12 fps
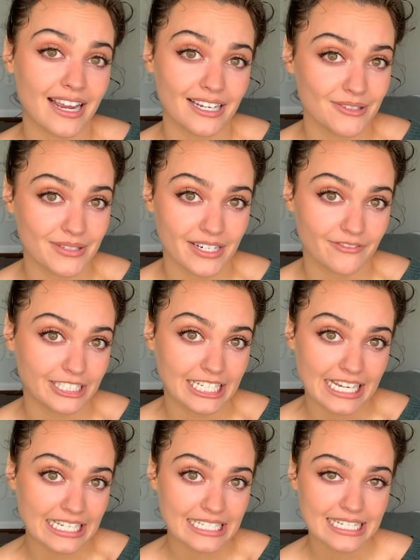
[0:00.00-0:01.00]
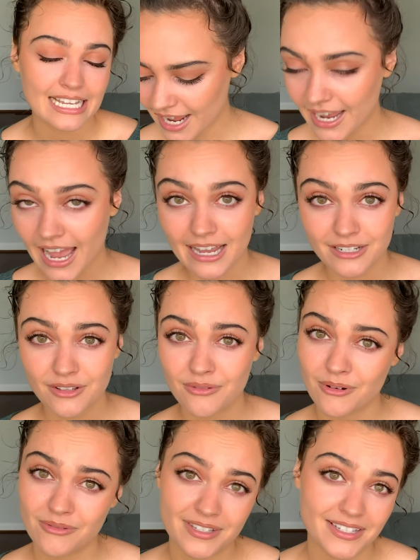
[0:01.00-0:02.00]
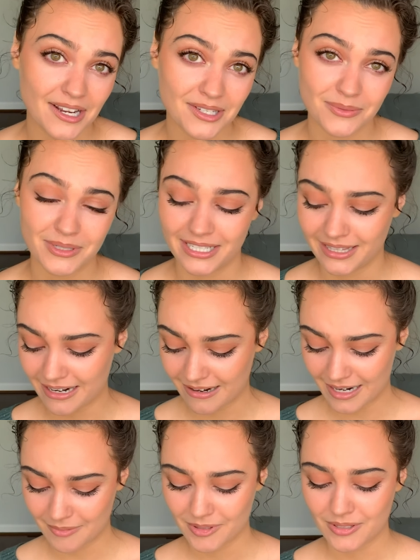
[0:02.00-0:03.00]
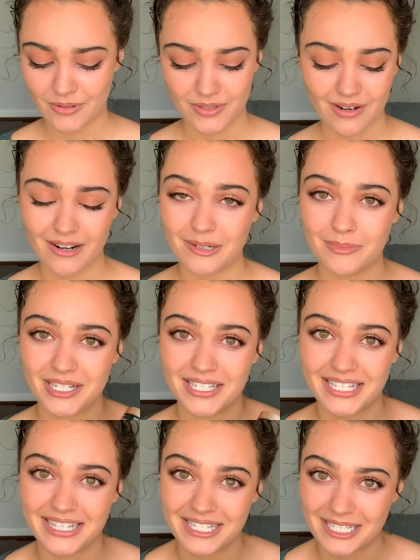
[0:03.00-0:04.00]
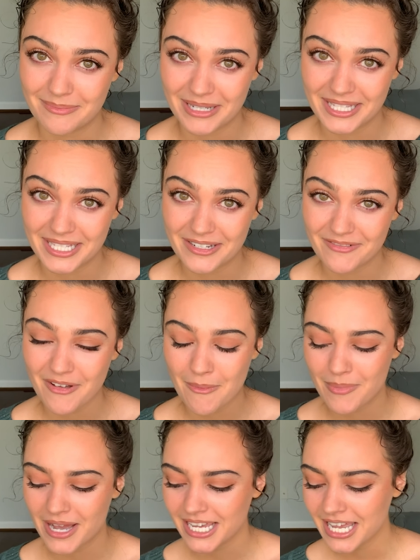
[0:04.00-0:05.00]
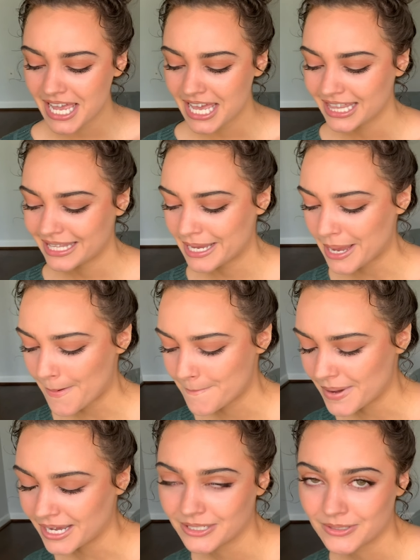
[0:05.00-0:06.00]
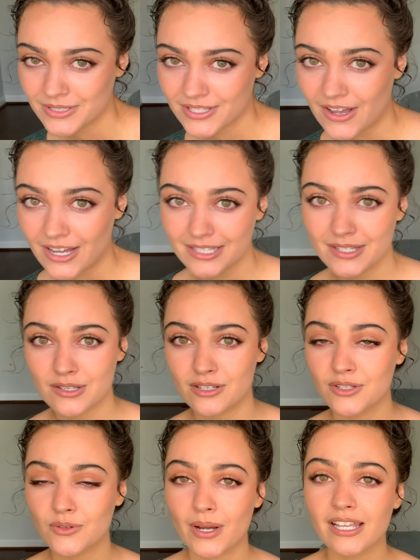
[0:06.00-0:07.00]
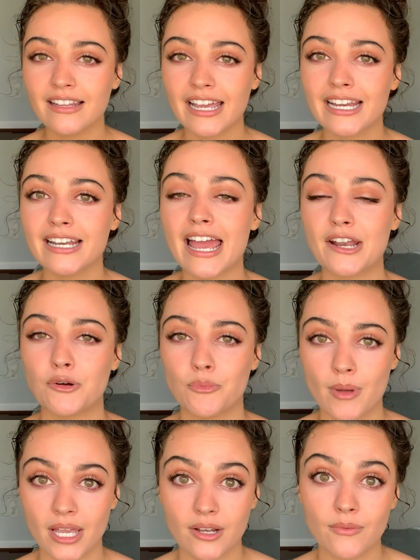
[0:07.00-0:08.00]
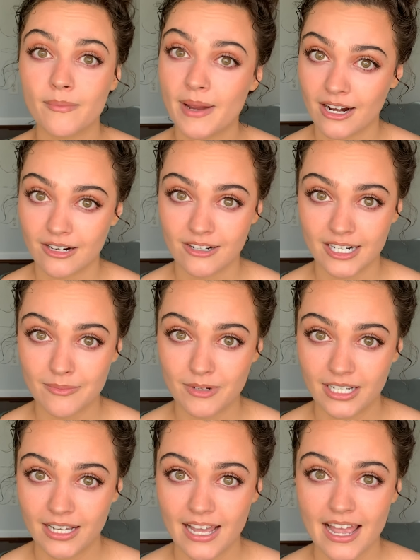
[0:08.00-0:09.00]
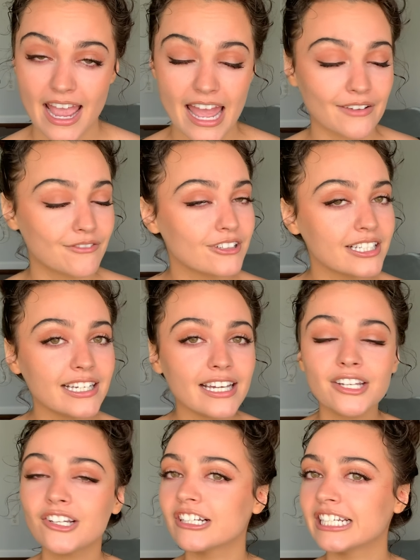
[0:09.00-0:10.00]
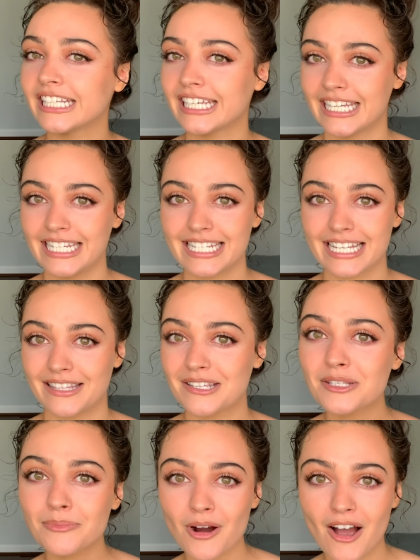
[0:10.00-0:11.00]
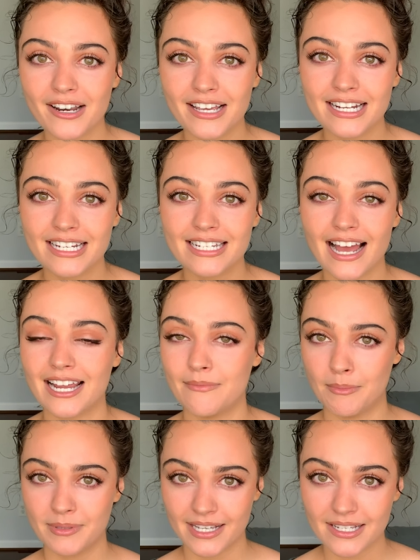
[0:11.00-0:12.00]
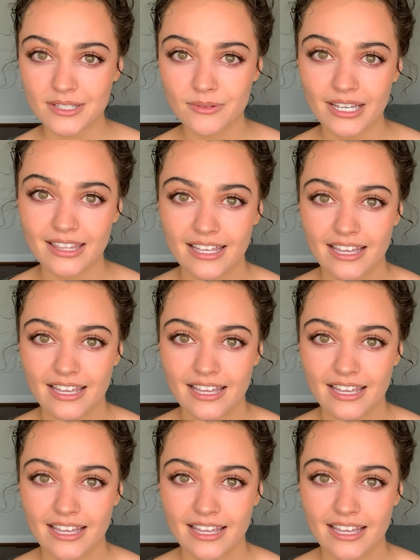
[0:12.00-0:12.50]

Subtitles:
I use it every night. I had to throw this next one in there. I'm so sorry because it's expensive, but the Biossance Squalane and Omega Repair Cream. Every ingredient in this product I'm obsessed with.